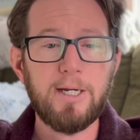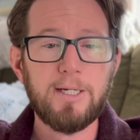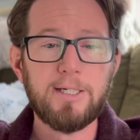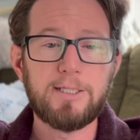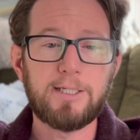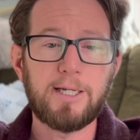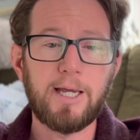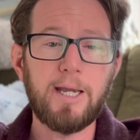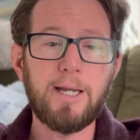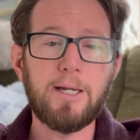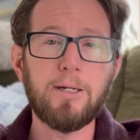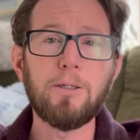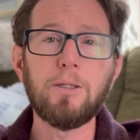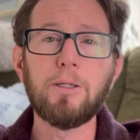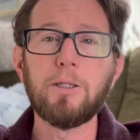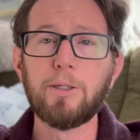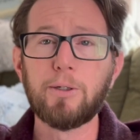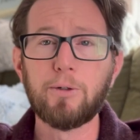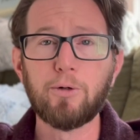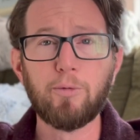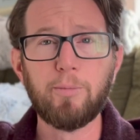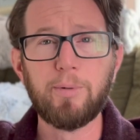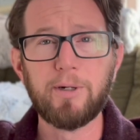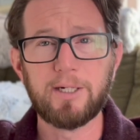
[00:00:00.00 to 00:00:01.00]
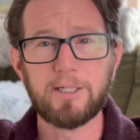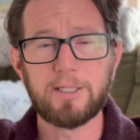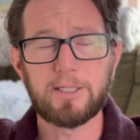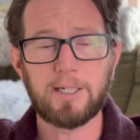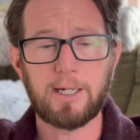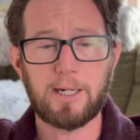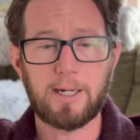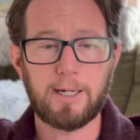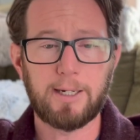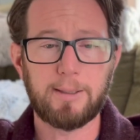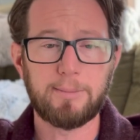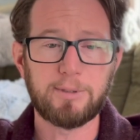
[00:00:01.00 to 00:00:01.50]
Take a little bit of
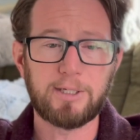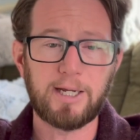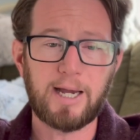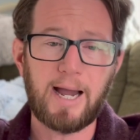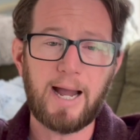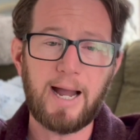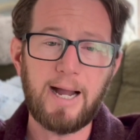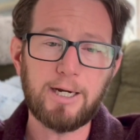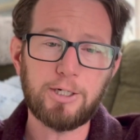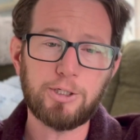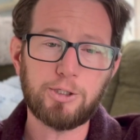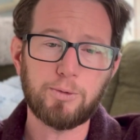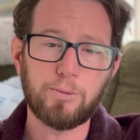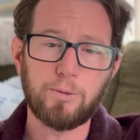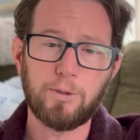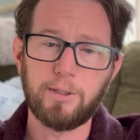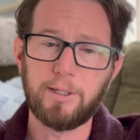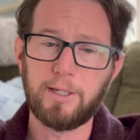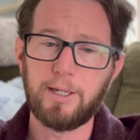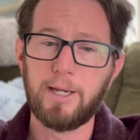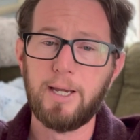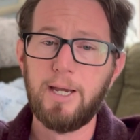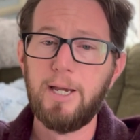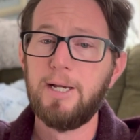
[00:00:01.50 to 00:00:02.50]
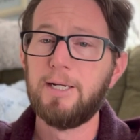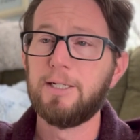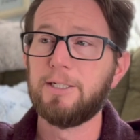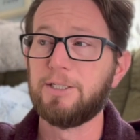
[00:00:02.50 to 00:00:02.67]
time to actually